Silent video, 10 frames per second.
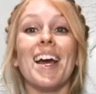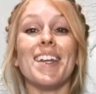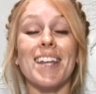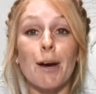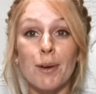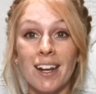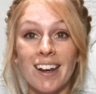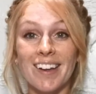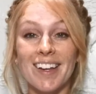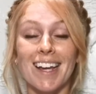Now we're
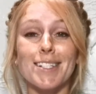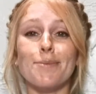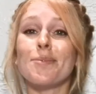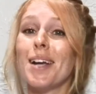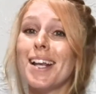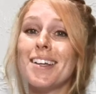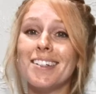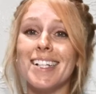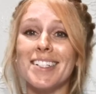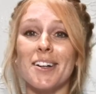going to look at some really
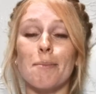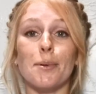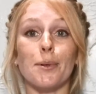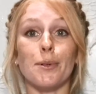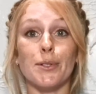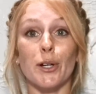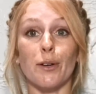good examples